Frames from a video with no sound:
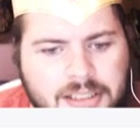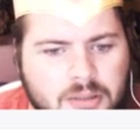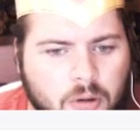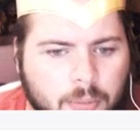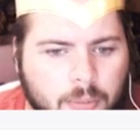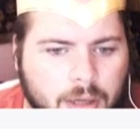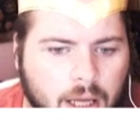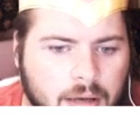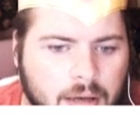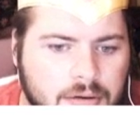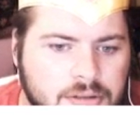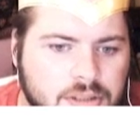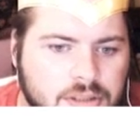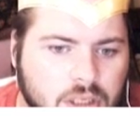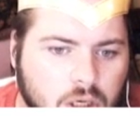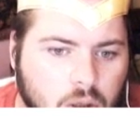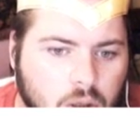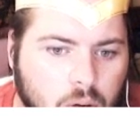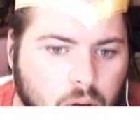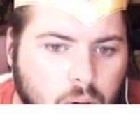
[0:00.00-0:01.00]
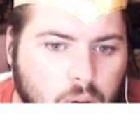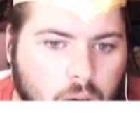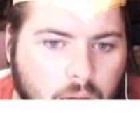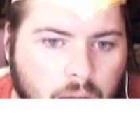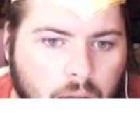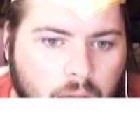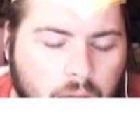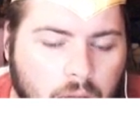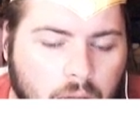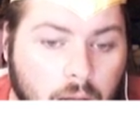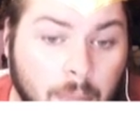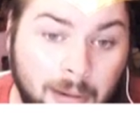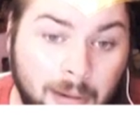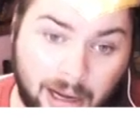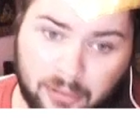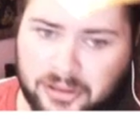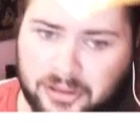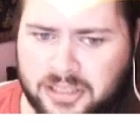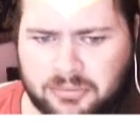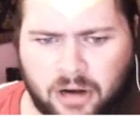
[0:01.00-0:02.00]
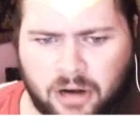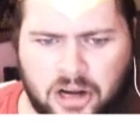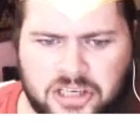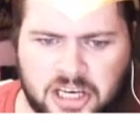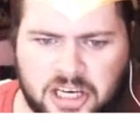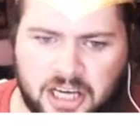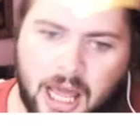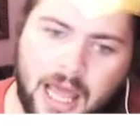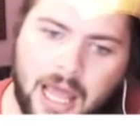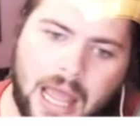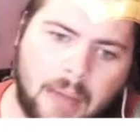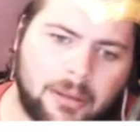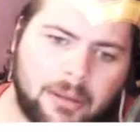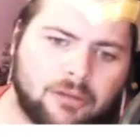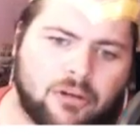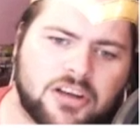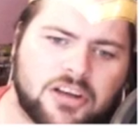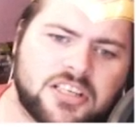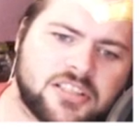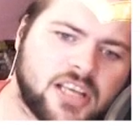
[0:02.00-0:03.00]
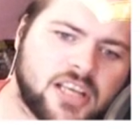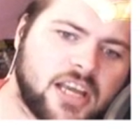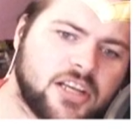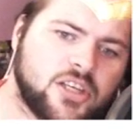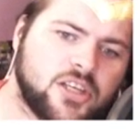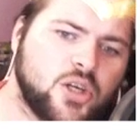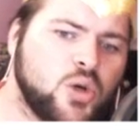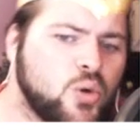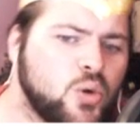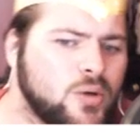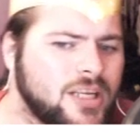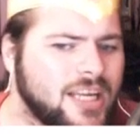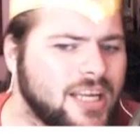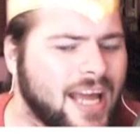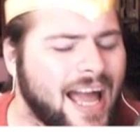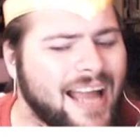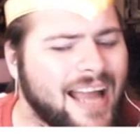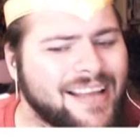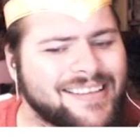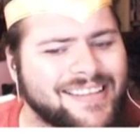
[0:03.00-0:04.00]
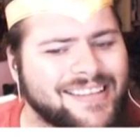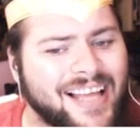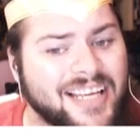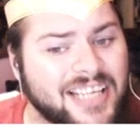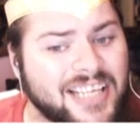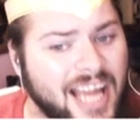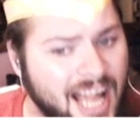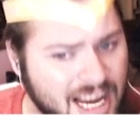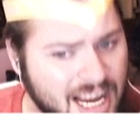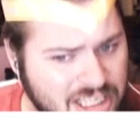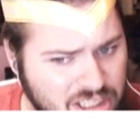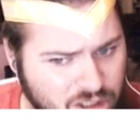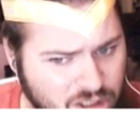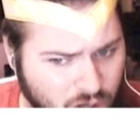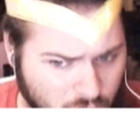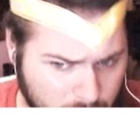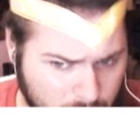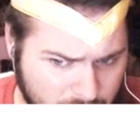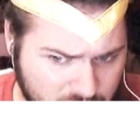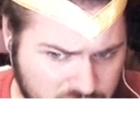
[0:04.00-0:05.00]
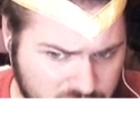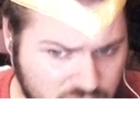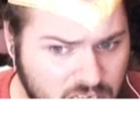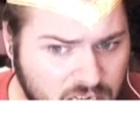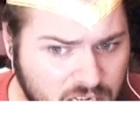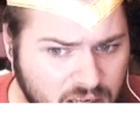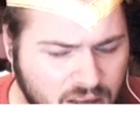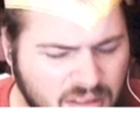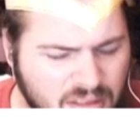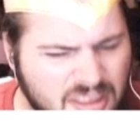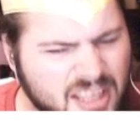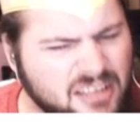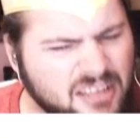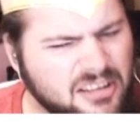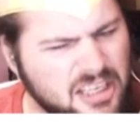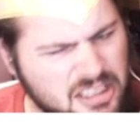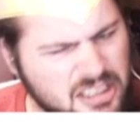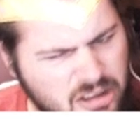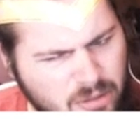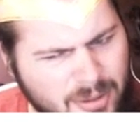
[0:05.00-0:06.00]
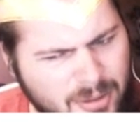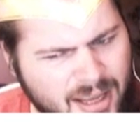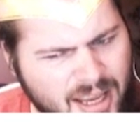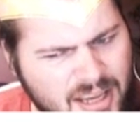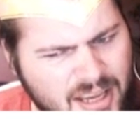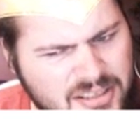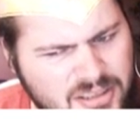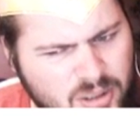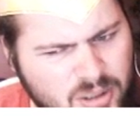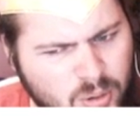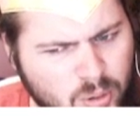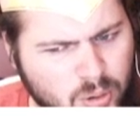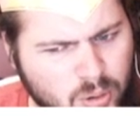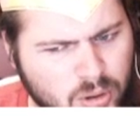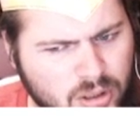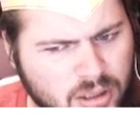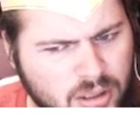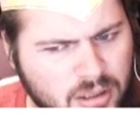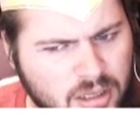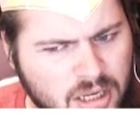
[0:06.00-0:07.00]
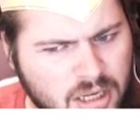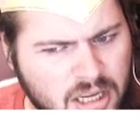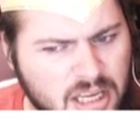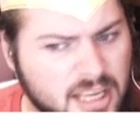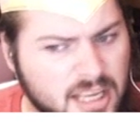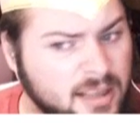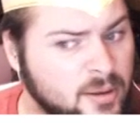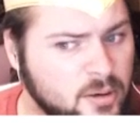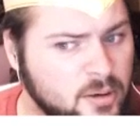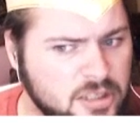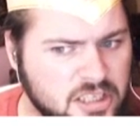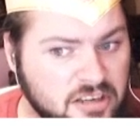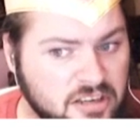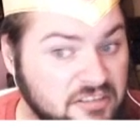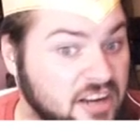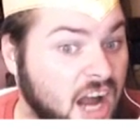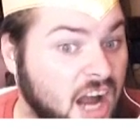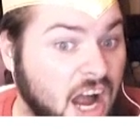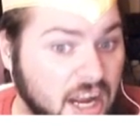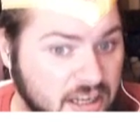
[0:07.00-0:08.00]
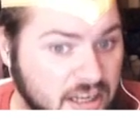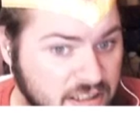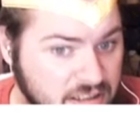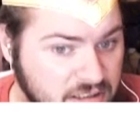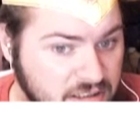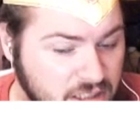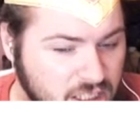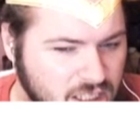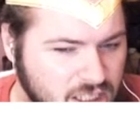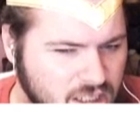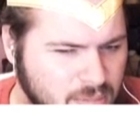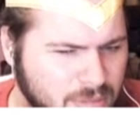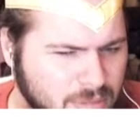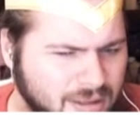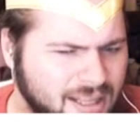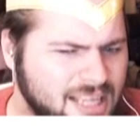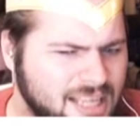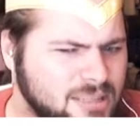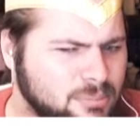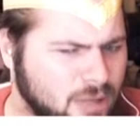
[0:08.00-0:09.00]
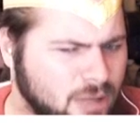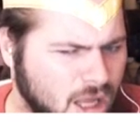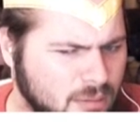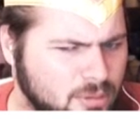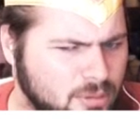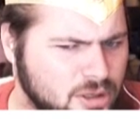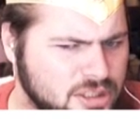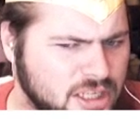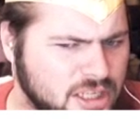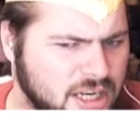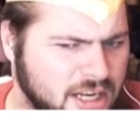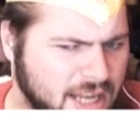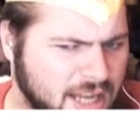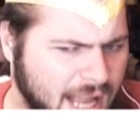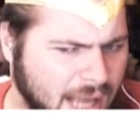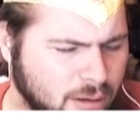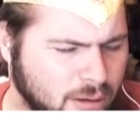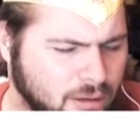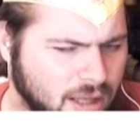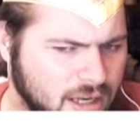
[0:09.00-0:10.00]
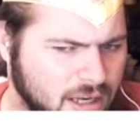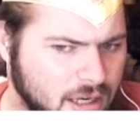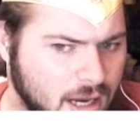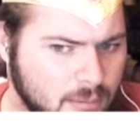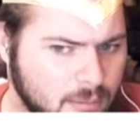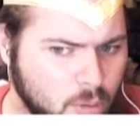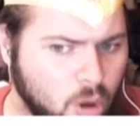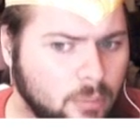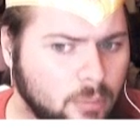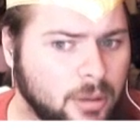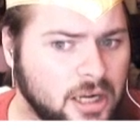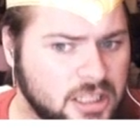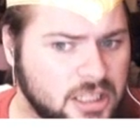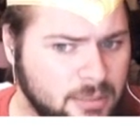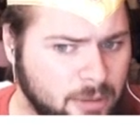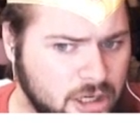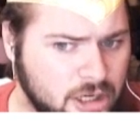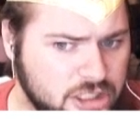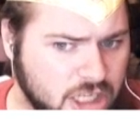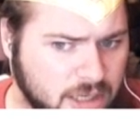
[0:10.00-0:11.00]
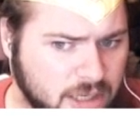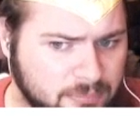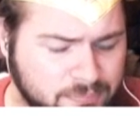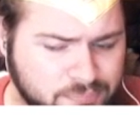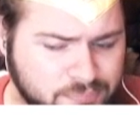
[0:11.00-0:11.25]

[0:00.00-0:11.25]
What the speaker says: see what we got. So, about this project. ABELINE Rush is a 2D hack-and-slash action RPG. Think Link to the Past or Illusion of Gaia, but less block pushing and candlelighting and more punchy.